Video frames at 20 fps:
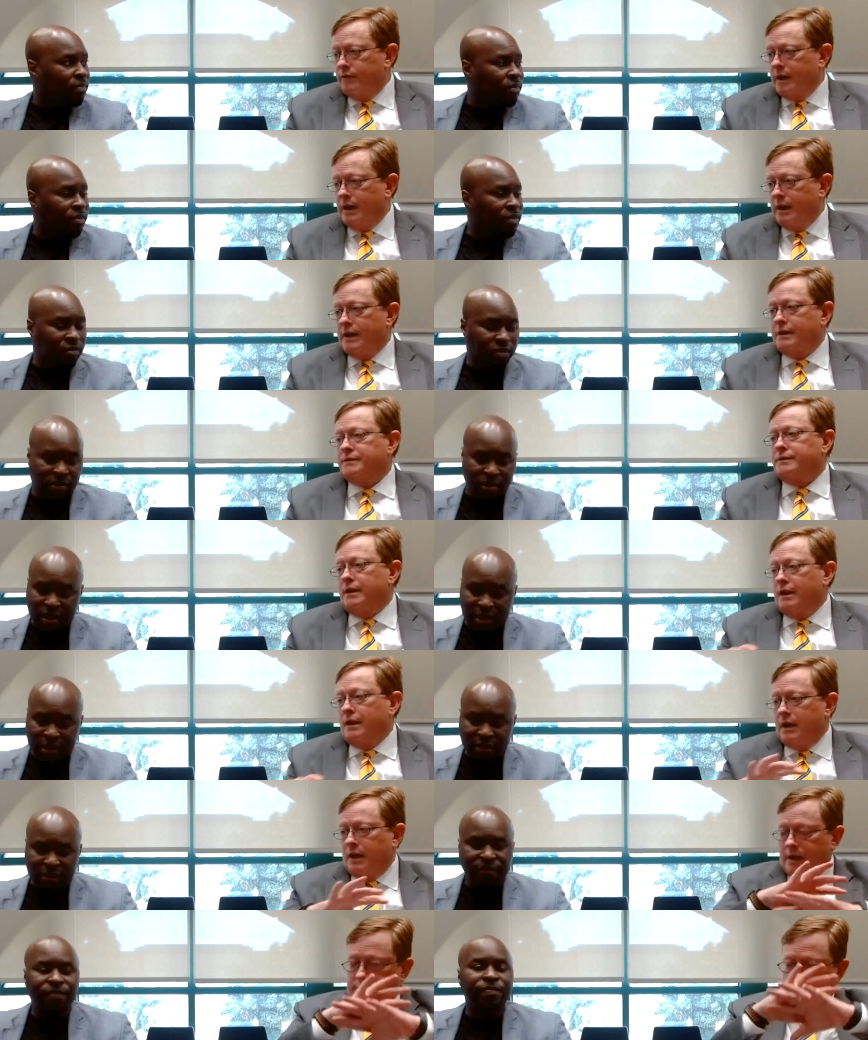Speaker 1: fast, and
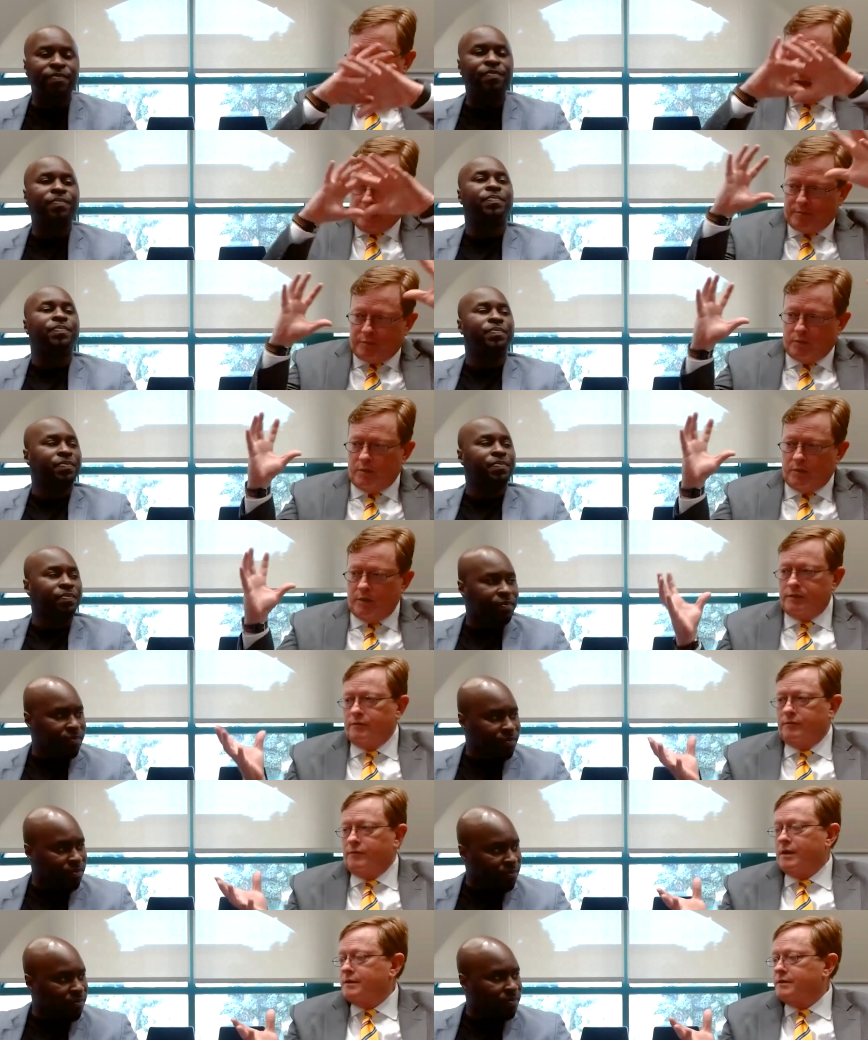then at that point,
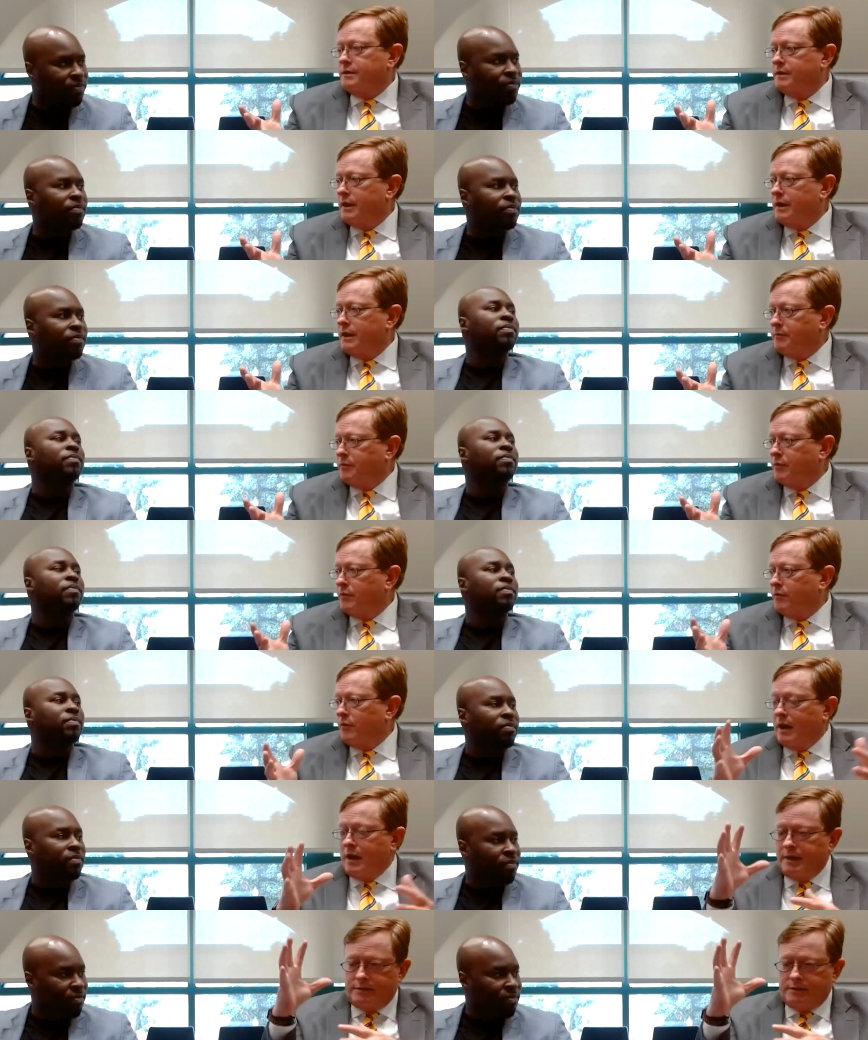the rest of the
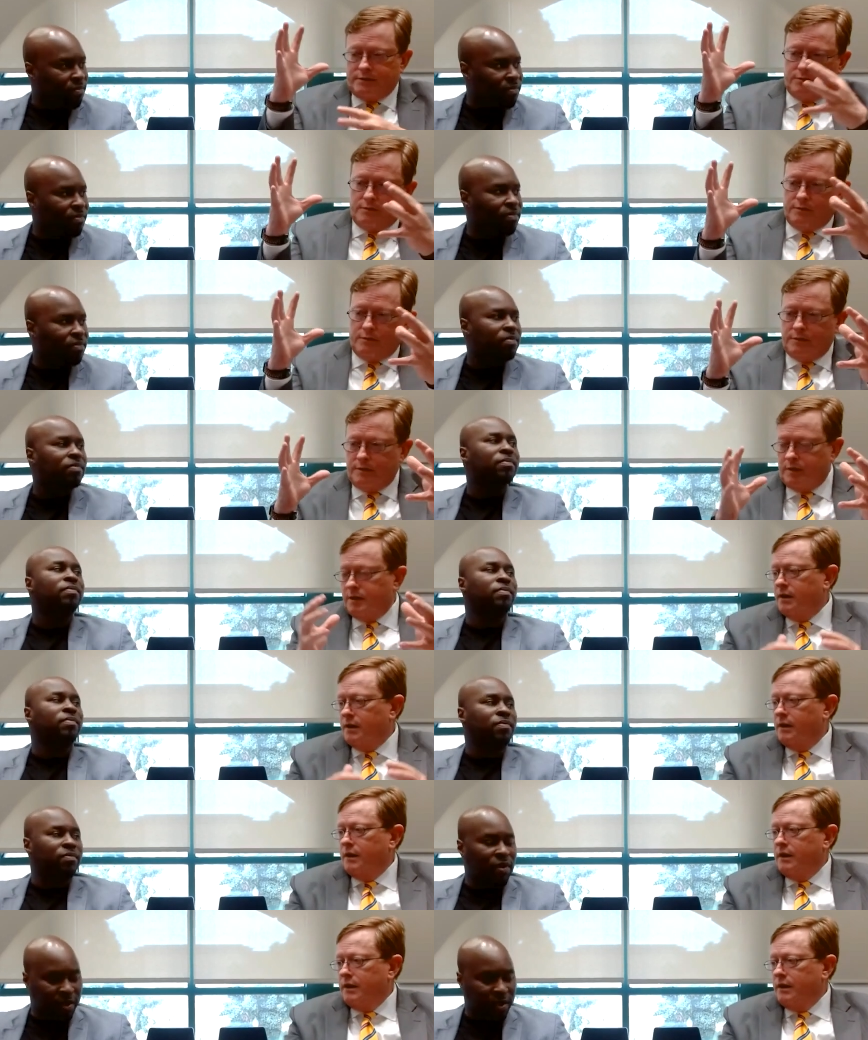apparatus, sort of the
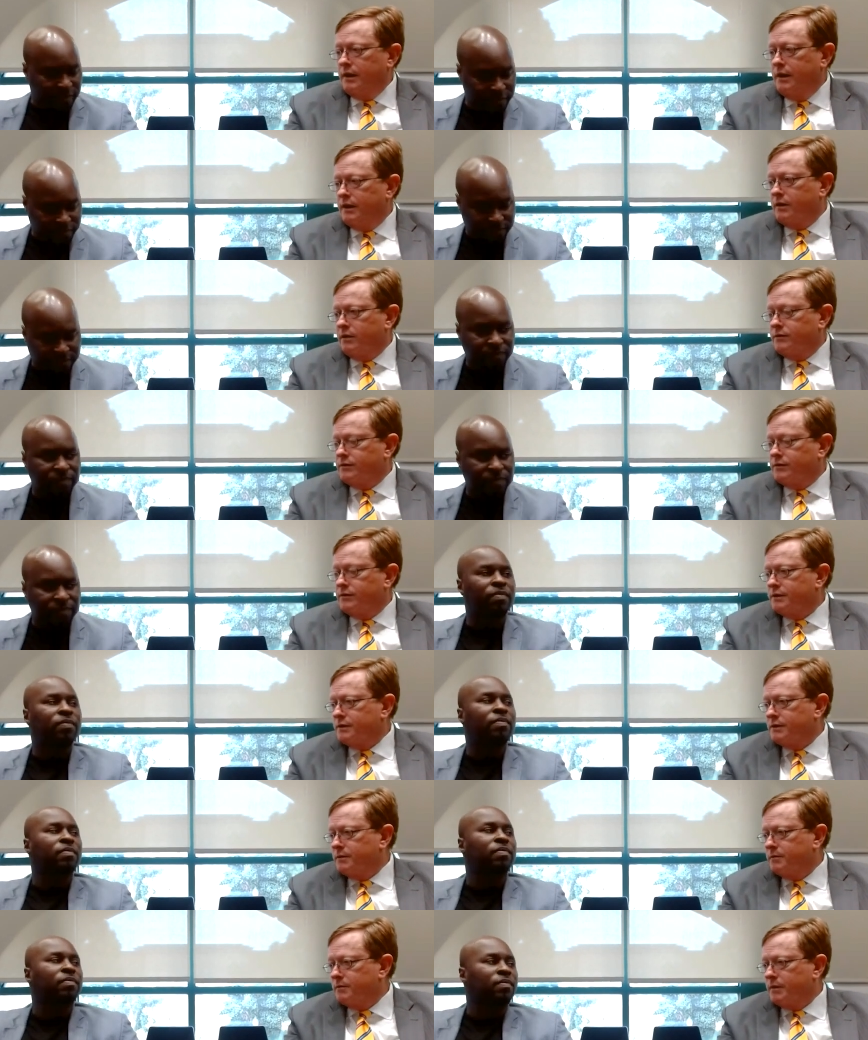Right.
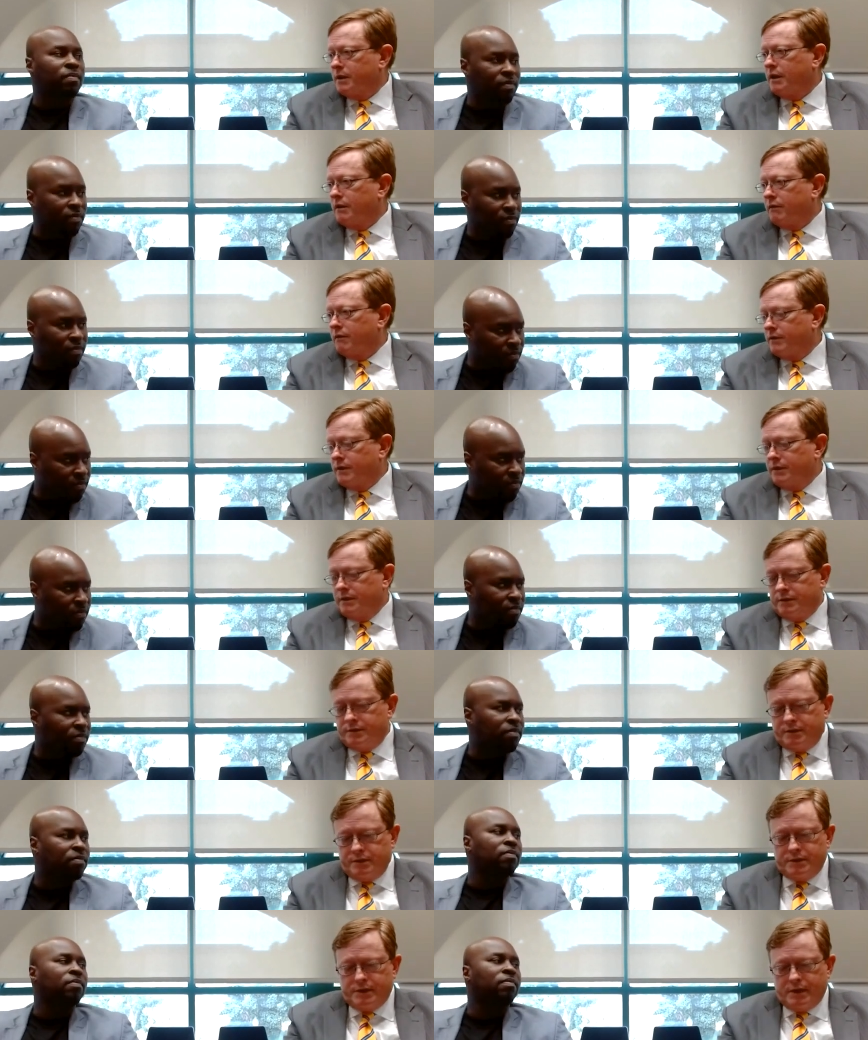ecosystem, the
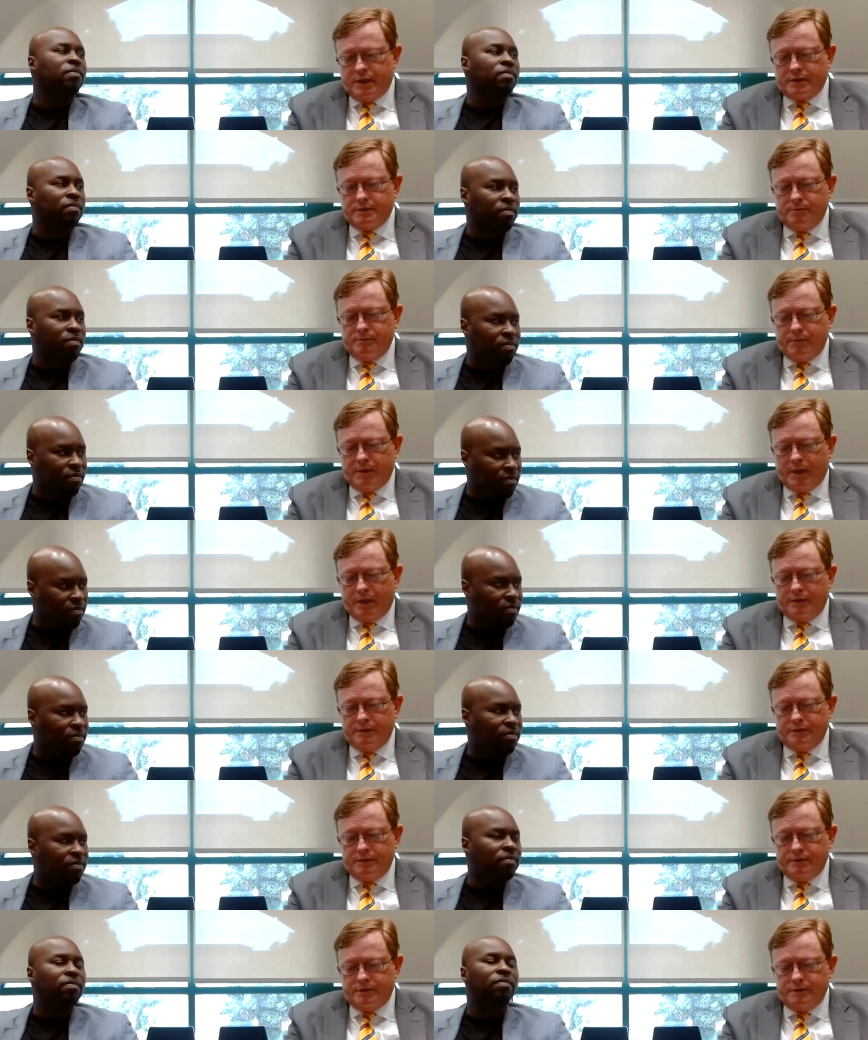governance, the checks and
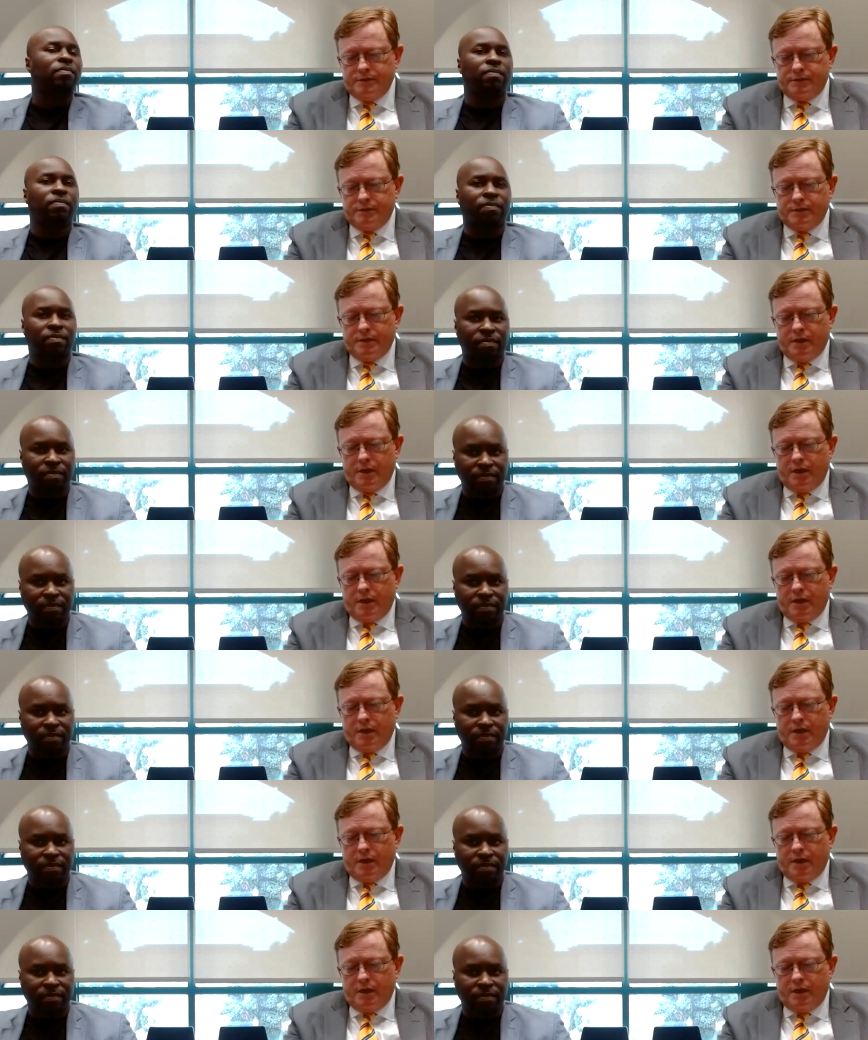balances.